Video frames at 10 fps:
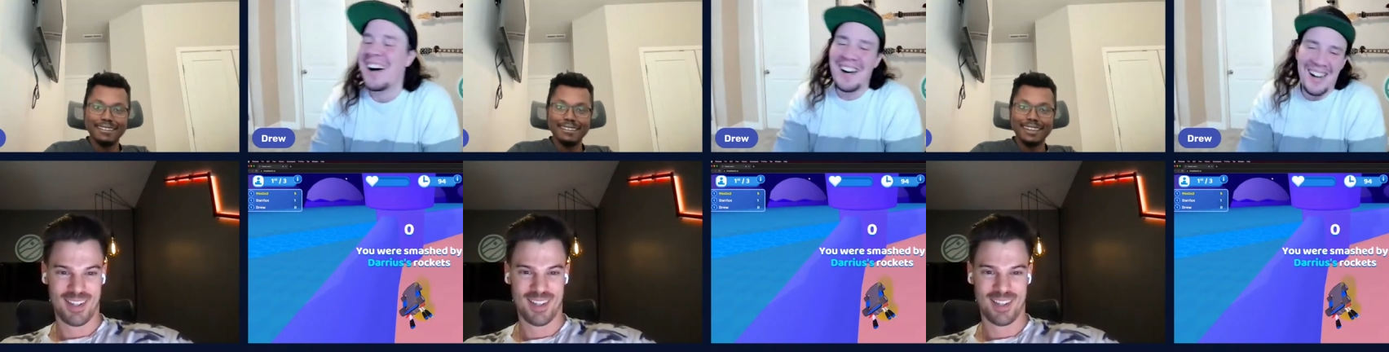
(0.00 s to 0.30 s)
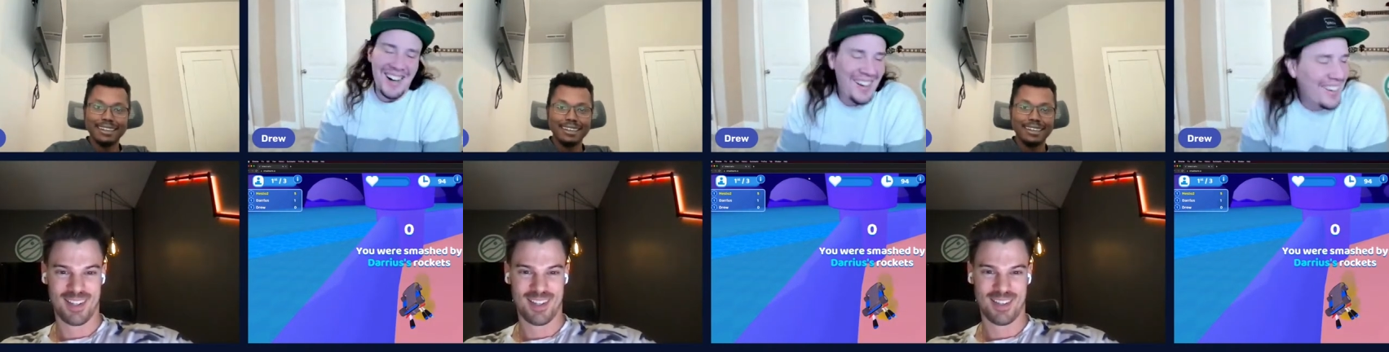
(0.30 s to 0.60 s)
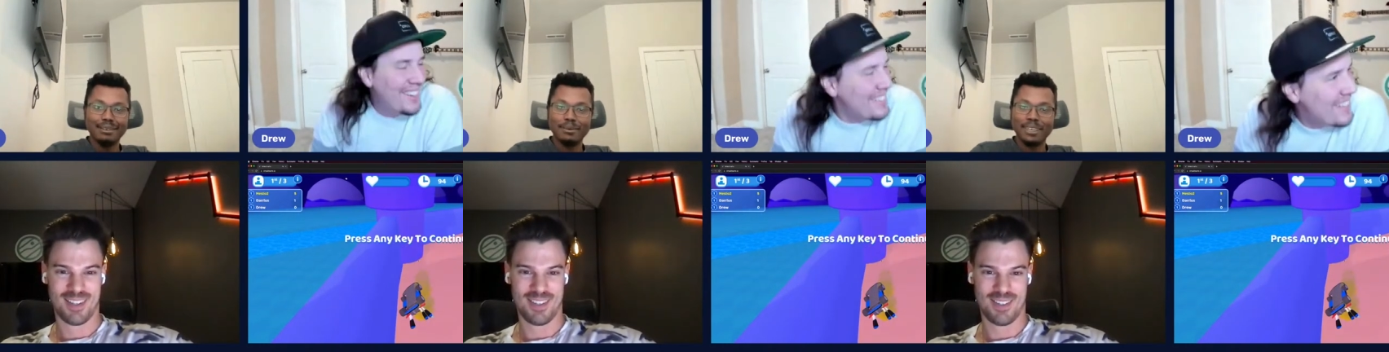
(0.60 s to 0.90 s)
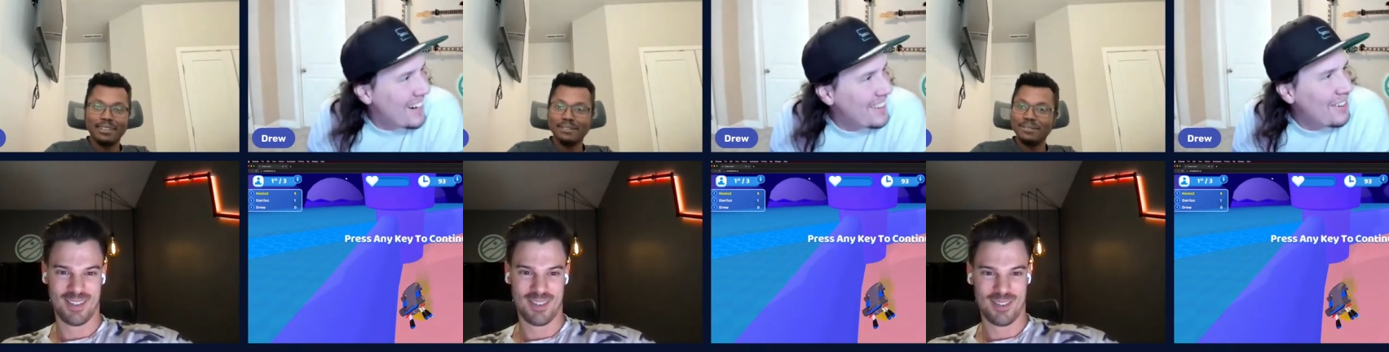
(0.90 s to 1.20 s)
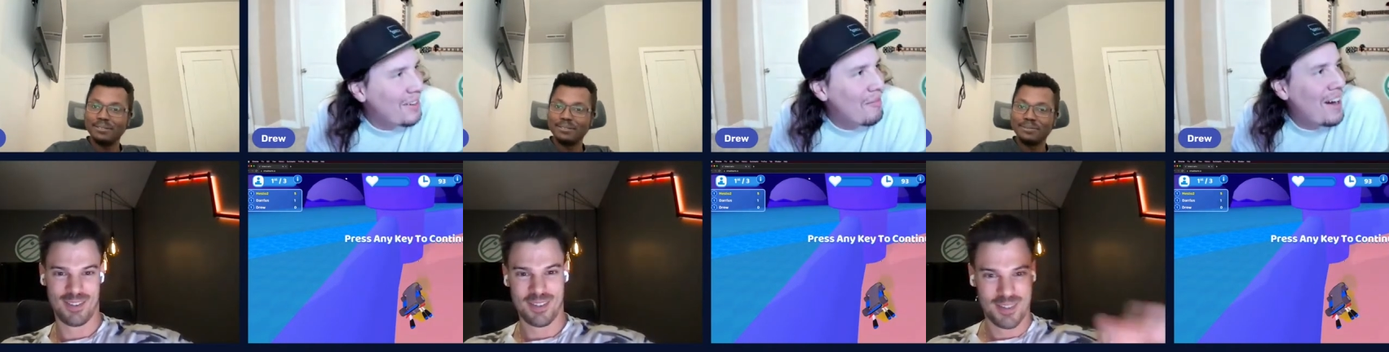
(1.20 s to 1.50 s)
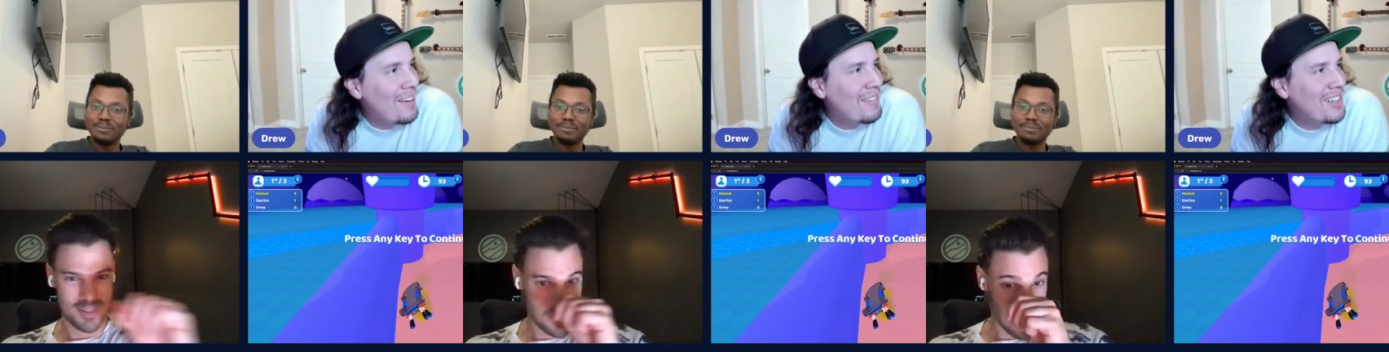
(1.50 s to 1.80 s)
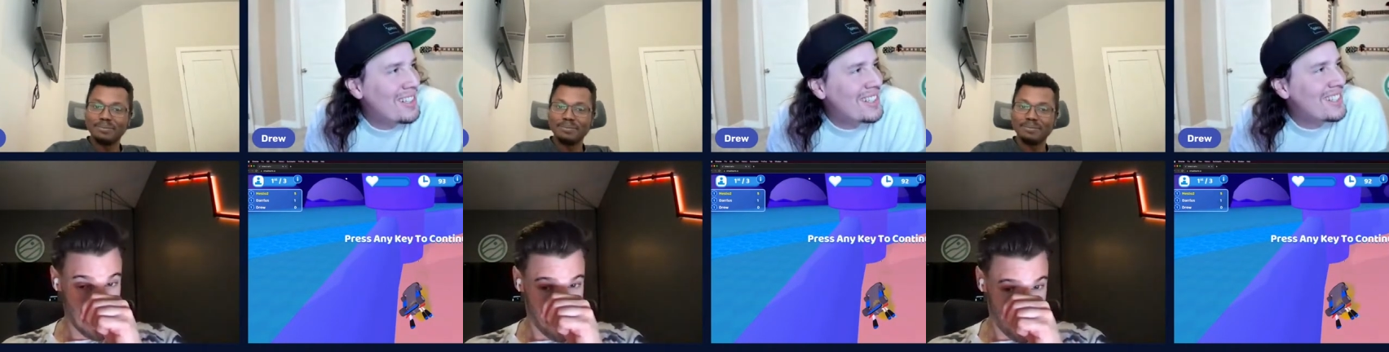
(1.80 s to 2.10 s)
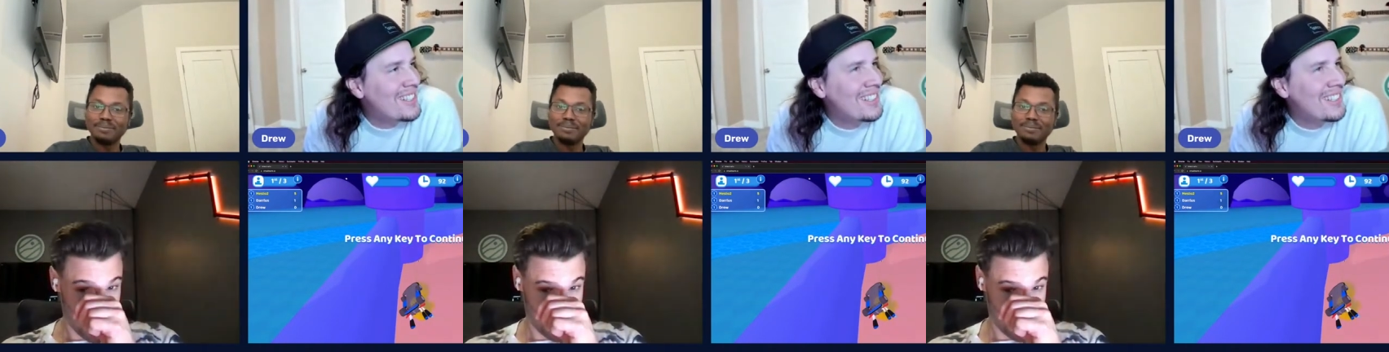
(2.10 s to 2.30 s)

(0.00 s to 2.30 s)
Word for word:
Speaker 1: Uh, I think what mine was.